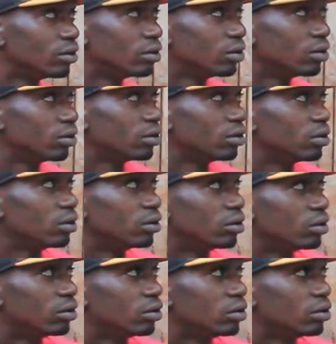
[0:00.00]

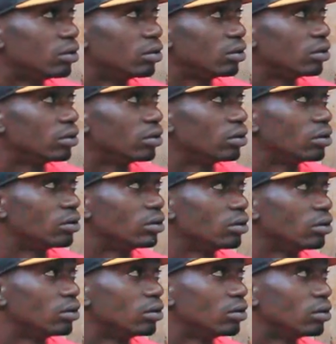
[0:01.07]

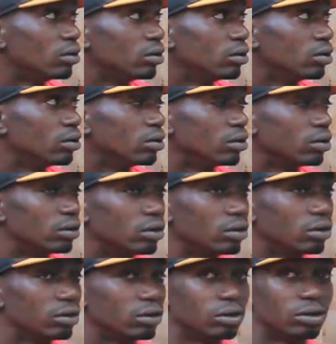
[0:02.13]

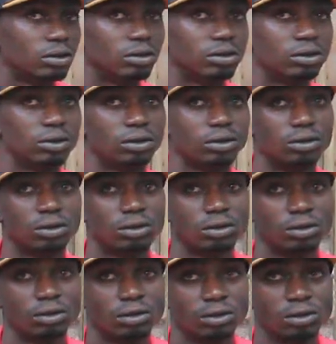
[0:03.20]

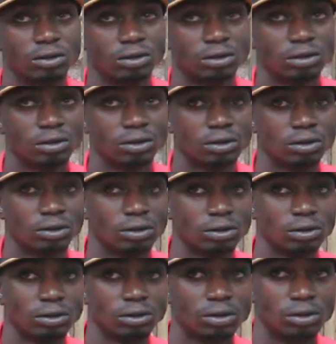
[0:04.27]

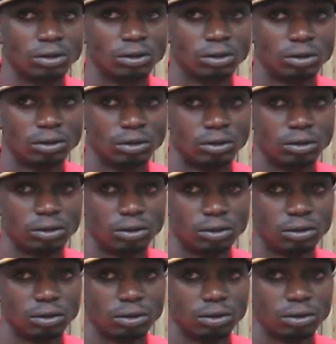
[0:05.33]

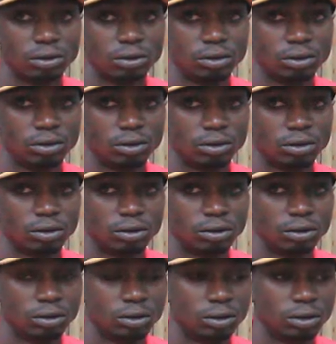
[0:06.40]

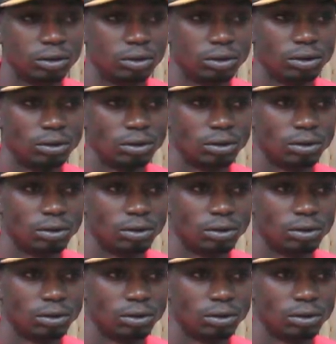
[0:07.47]
(not speaking)